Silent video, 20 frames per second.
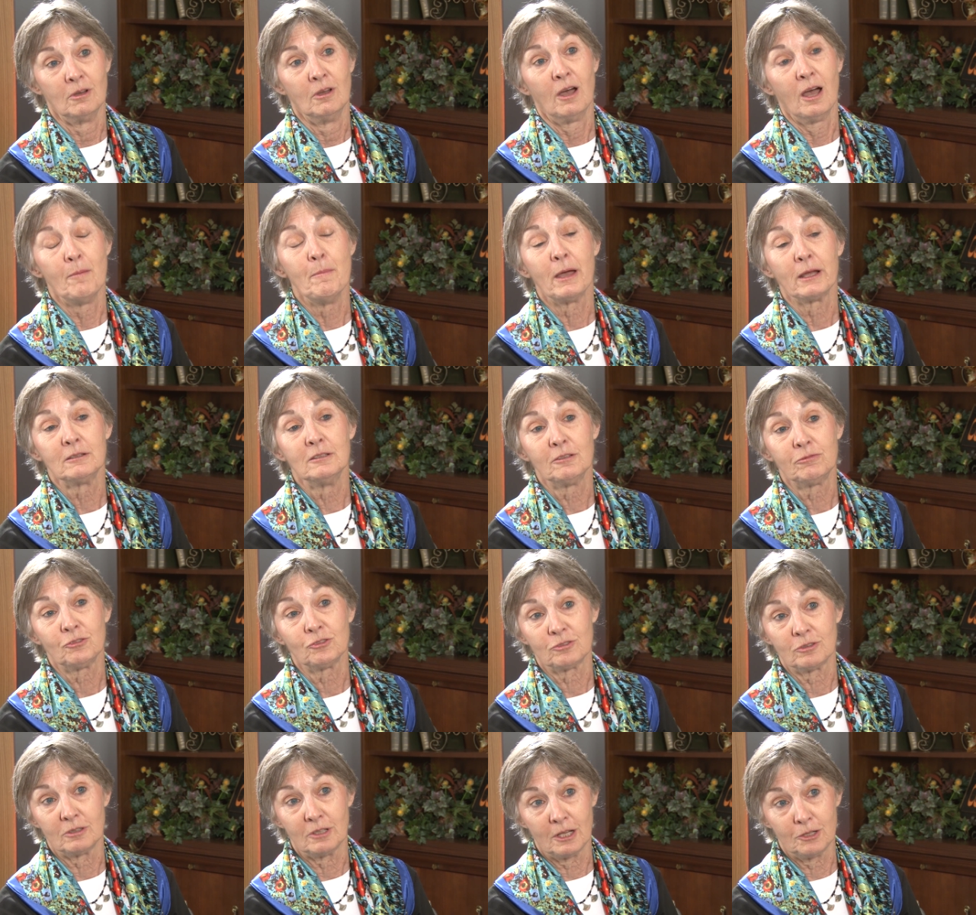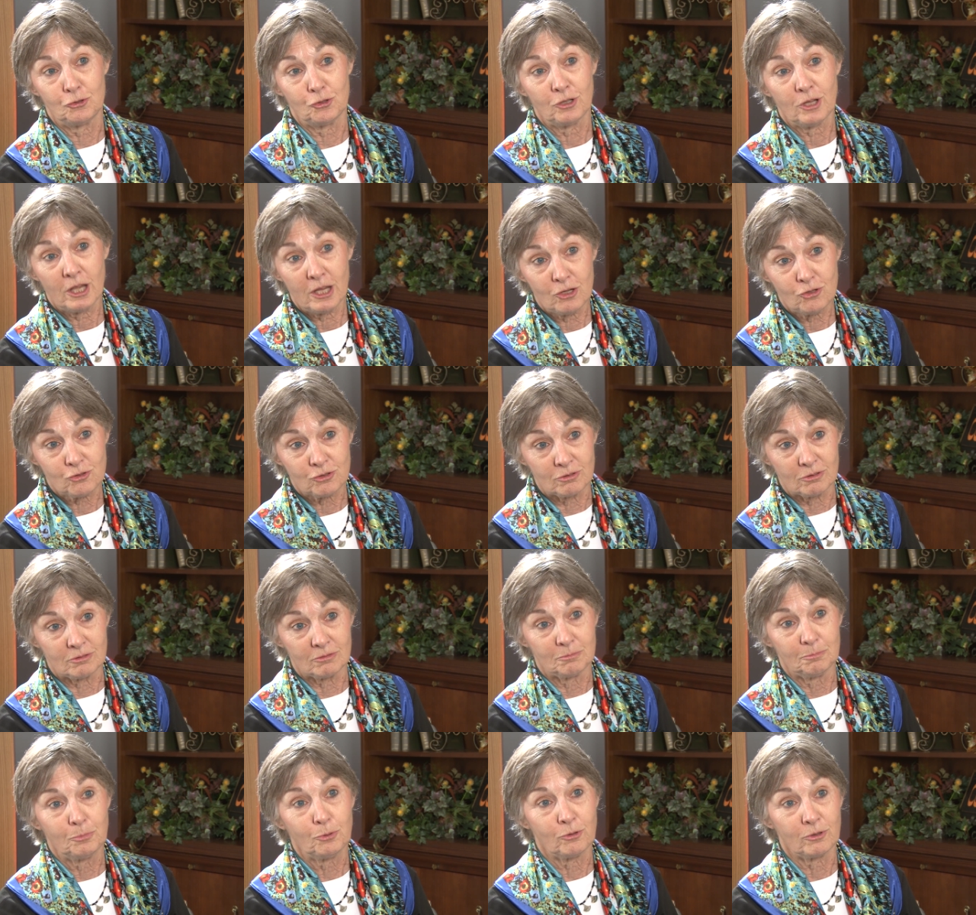a magnificent educational
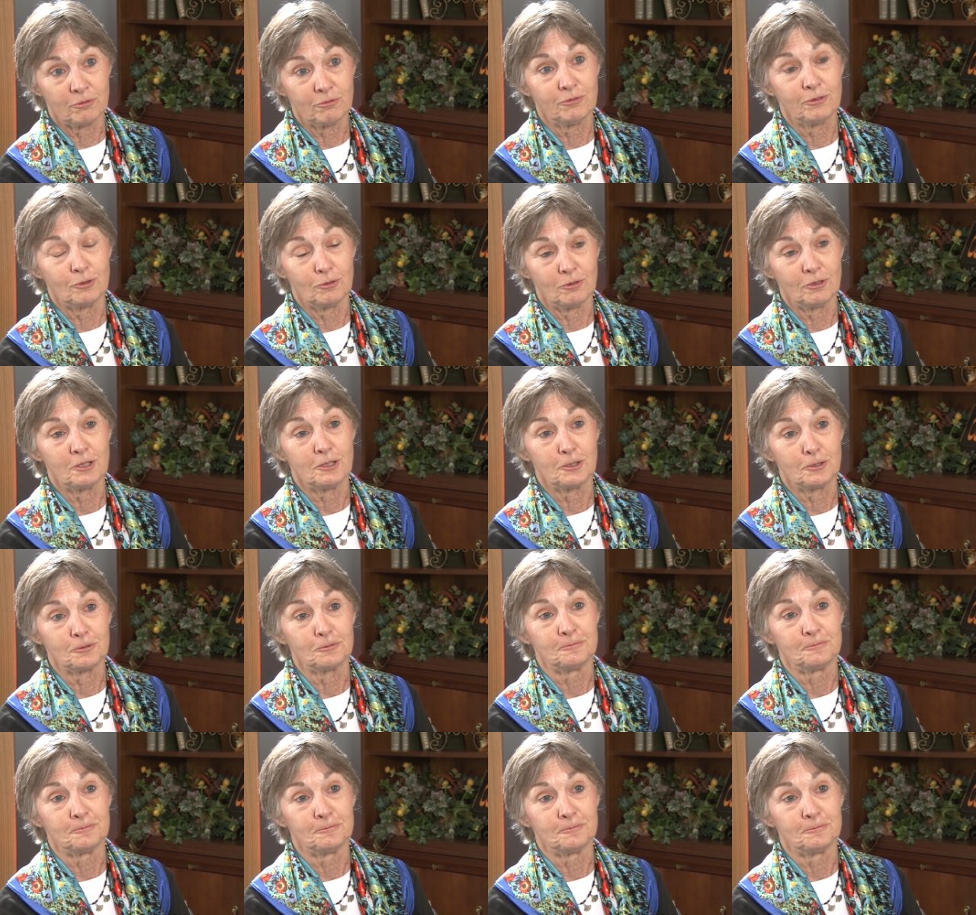portfolio.